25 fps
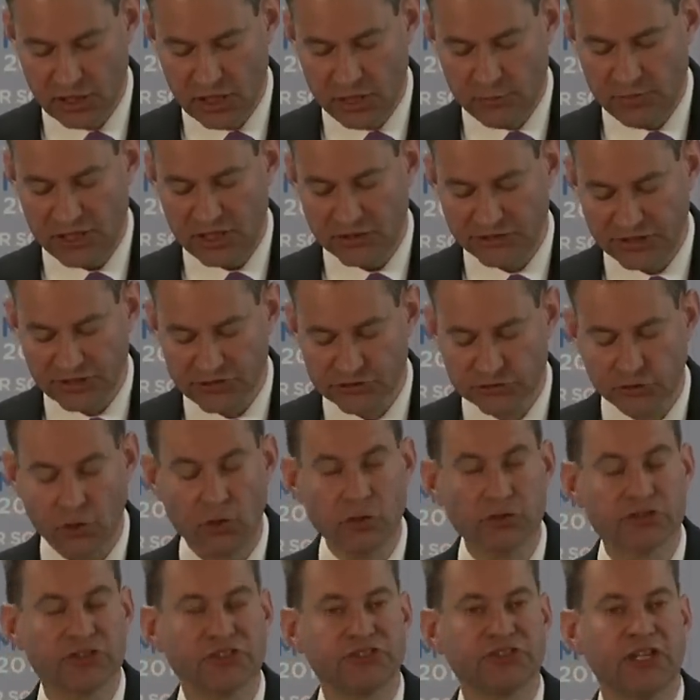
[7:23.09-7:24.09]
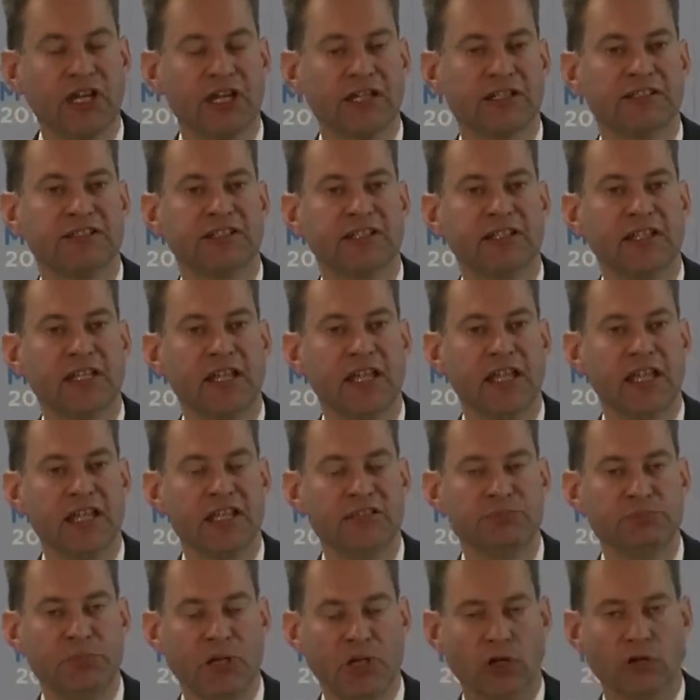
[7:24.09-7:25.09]
because a strong society is
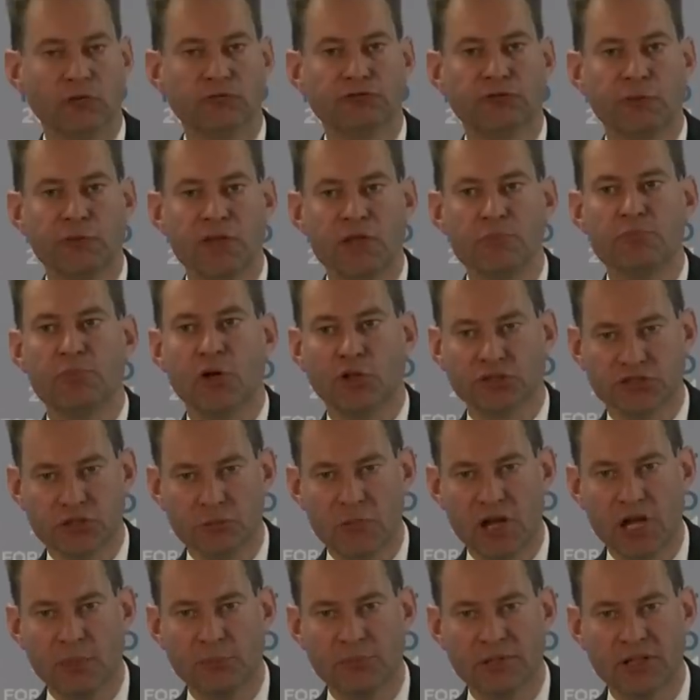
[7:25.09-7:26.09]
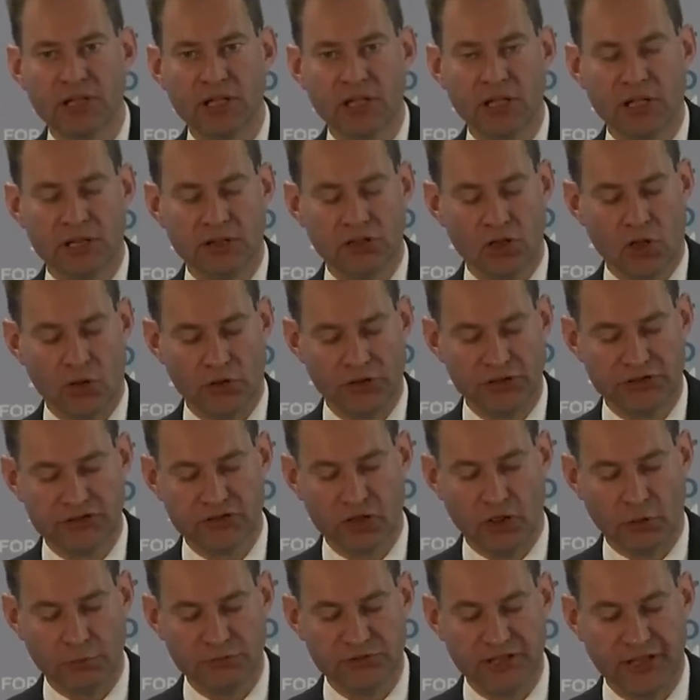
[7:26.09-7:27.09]
built from the bottom up, not the
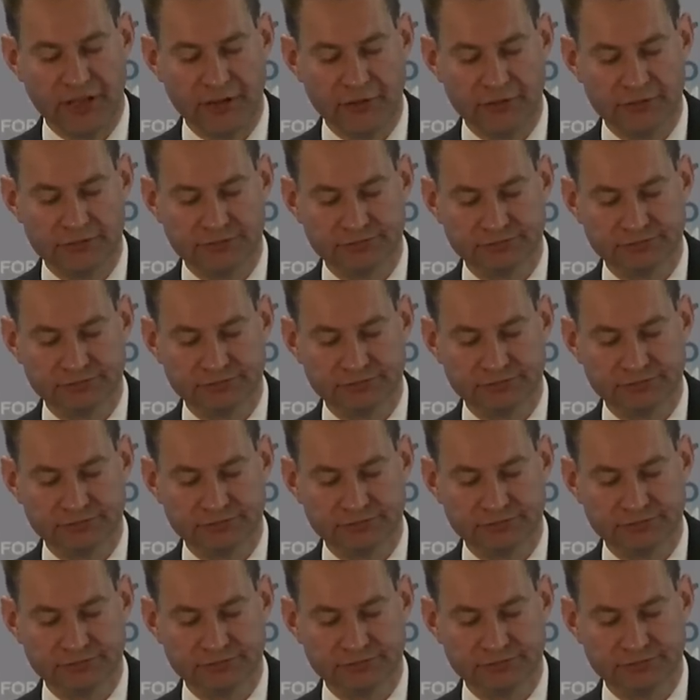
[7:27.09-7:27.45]
top down.